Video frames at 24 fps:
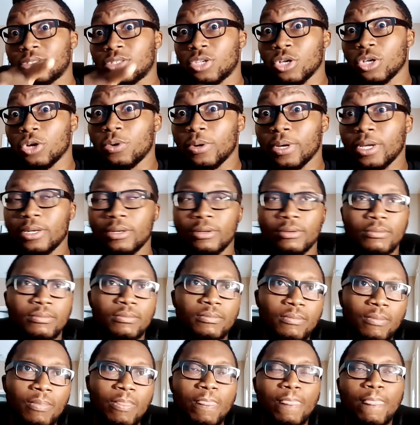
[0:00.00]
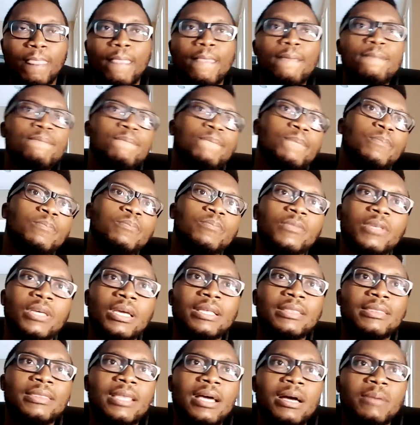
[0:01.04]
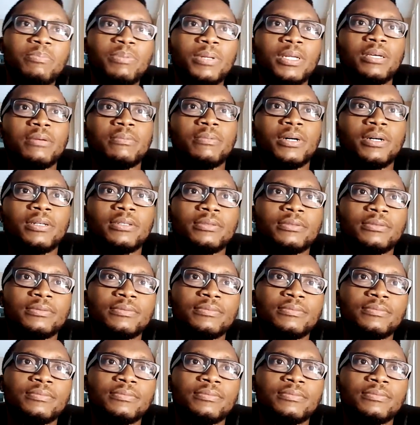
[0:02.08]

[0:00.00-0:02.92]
to it. Hit that play button.